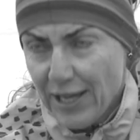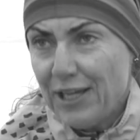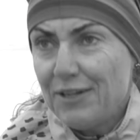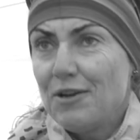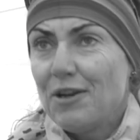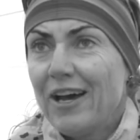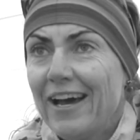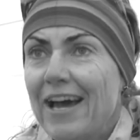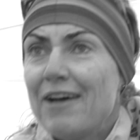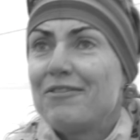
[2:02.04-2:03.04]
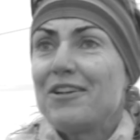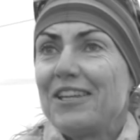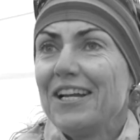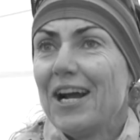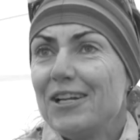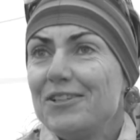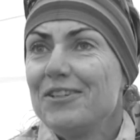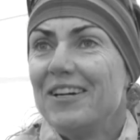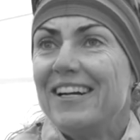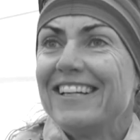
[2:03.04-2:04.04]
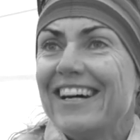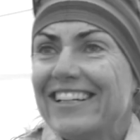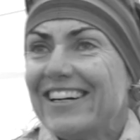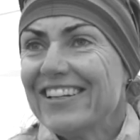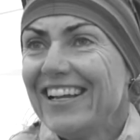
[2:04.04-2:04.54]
thing, but the brakes,